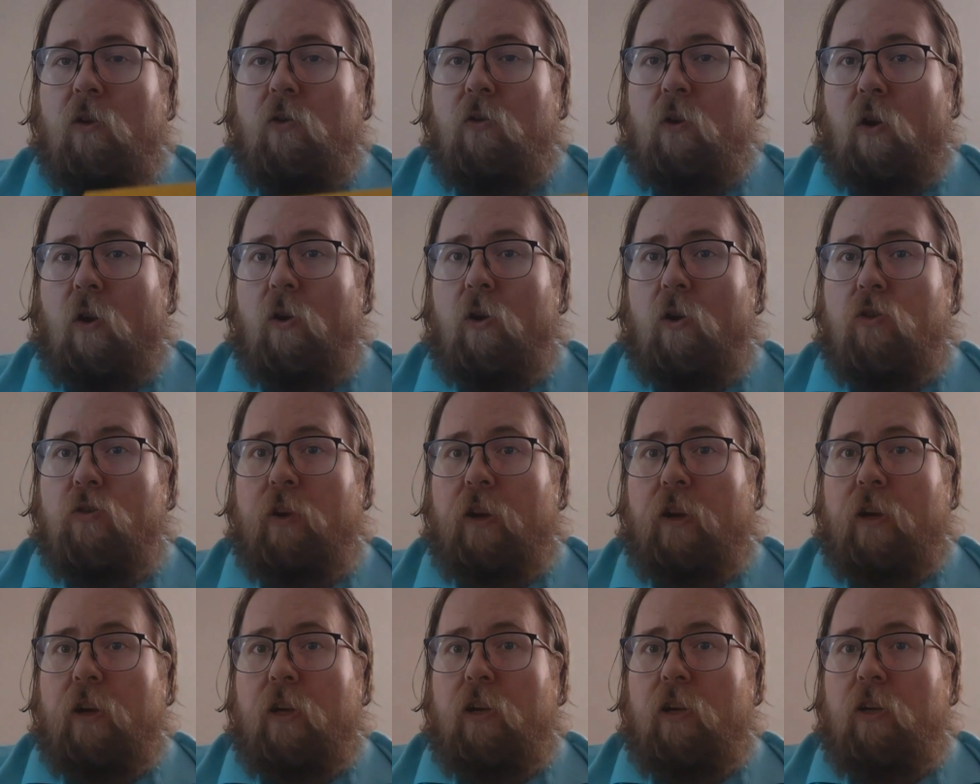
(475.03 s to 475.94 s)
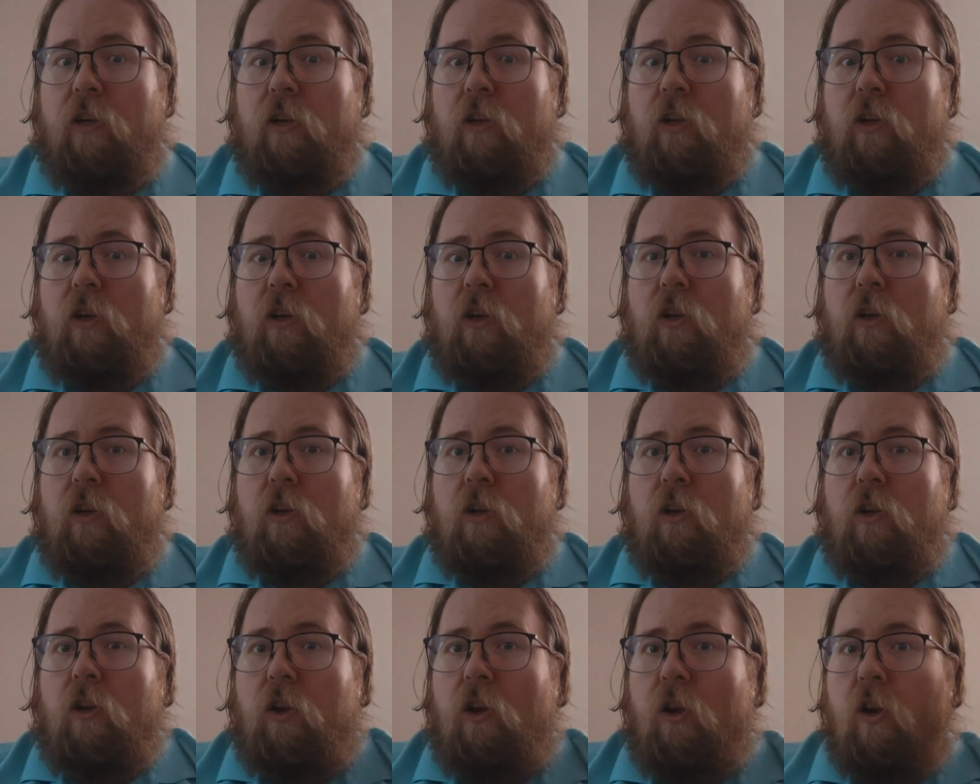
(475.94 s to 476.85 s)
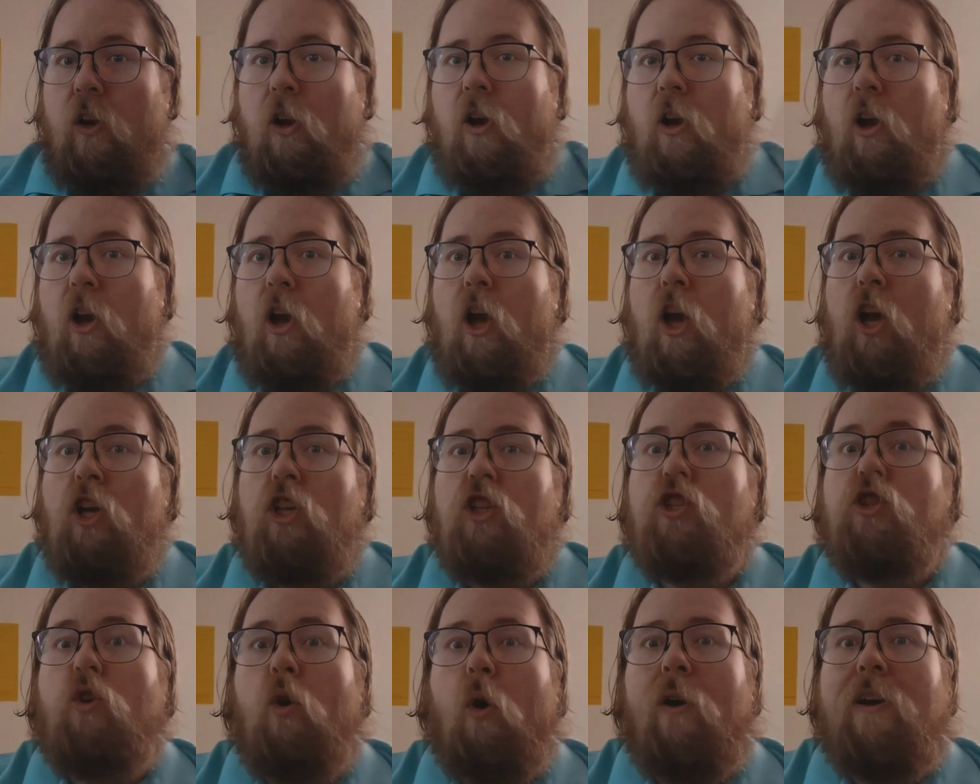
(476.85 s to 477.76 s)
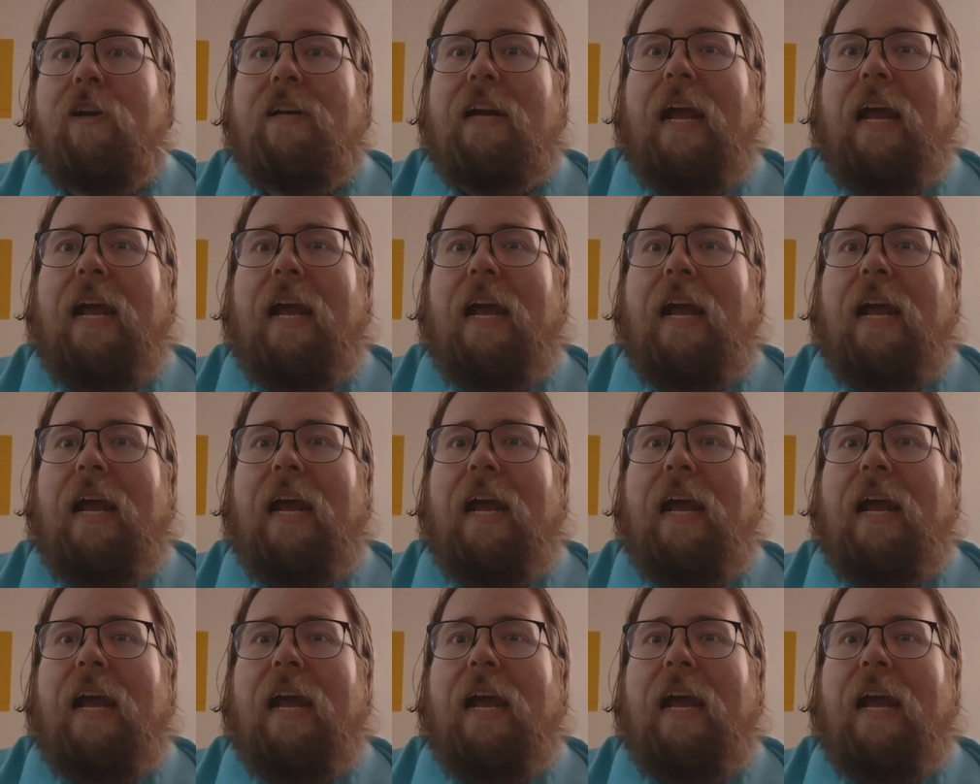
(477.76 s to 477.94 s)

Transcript: Chrono Trigger scored